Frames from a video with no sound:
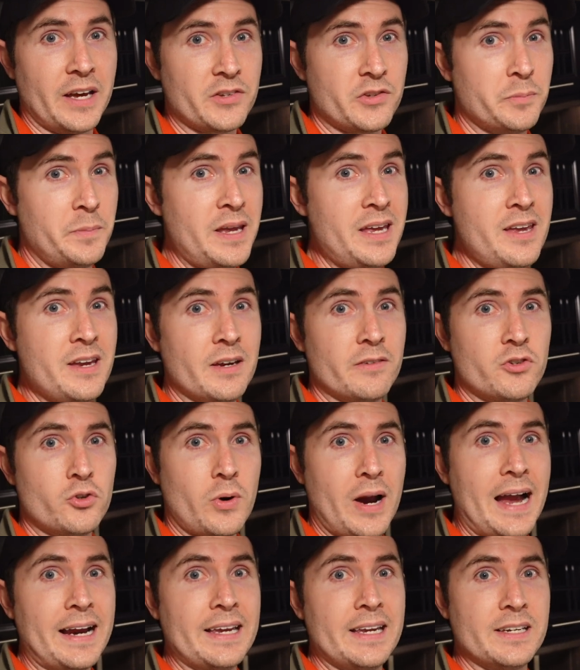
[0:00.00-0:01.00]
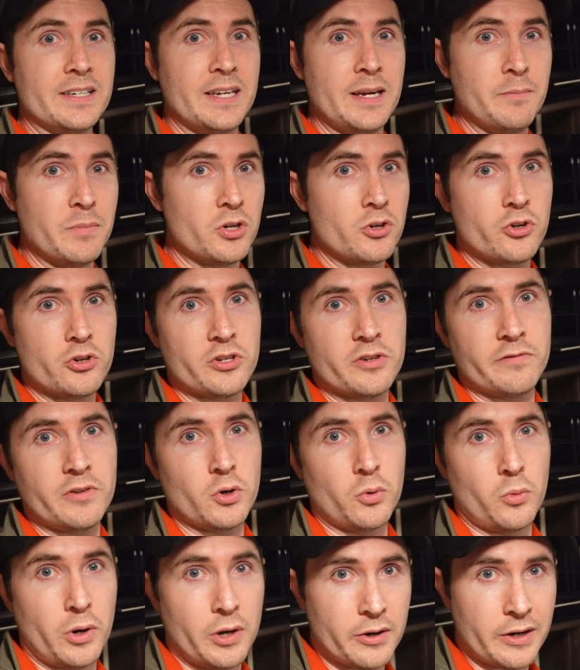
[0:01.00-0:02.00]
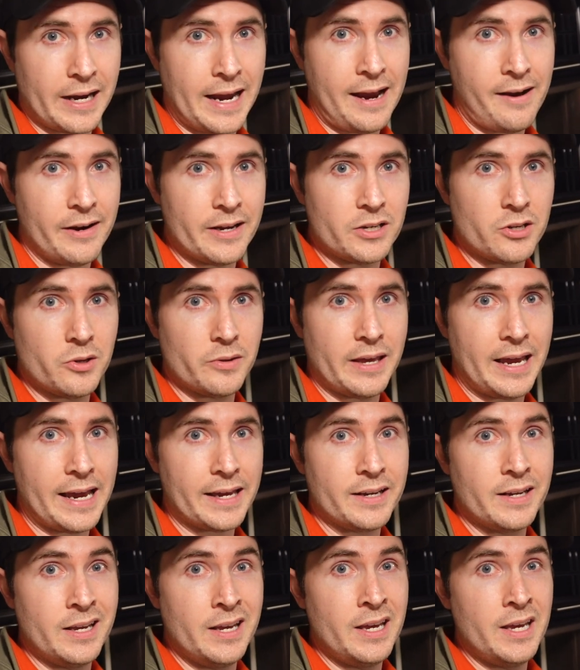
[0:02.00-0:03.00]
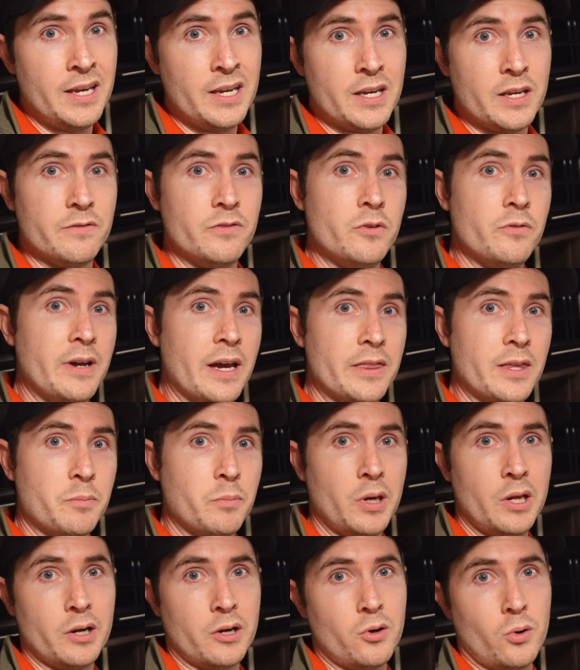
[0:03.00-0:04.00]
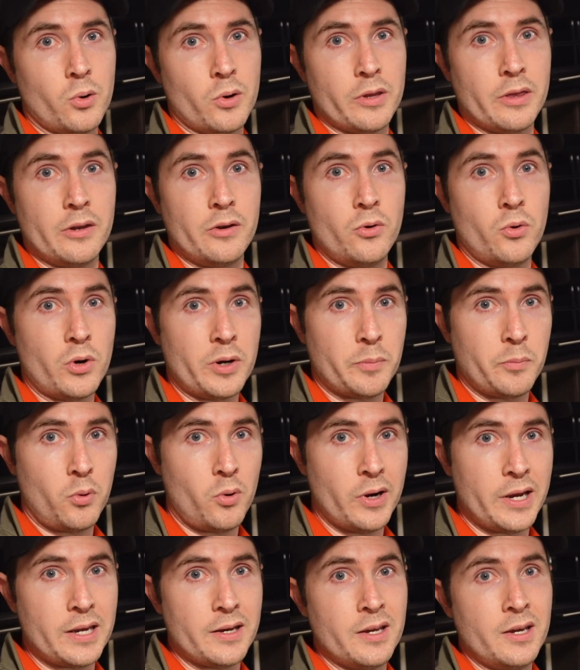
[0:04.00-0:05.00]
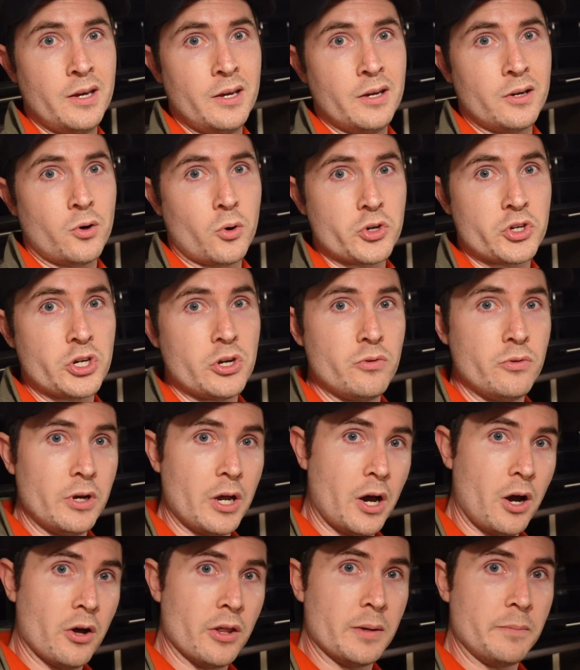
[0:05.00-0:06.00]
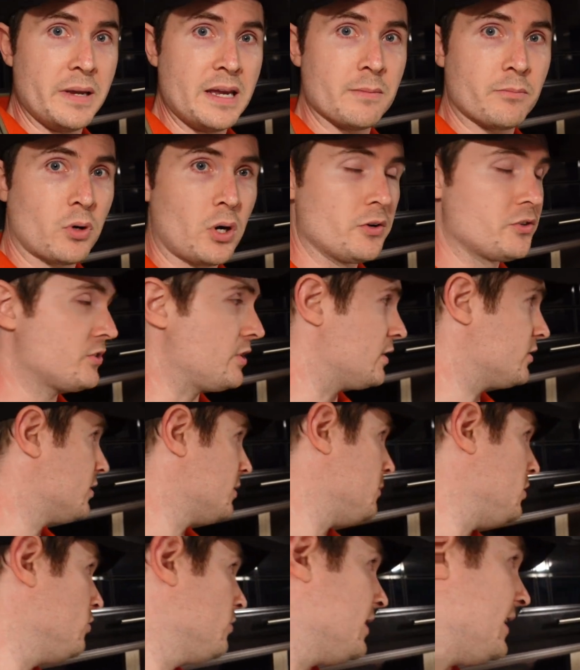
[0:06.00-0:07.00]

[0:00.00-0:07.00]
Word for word: Now, speaking of tracking temperatures, if you're wondering how I do that, if you've got the Pinnacle or the North Point, of course, you know the BMPRO system, you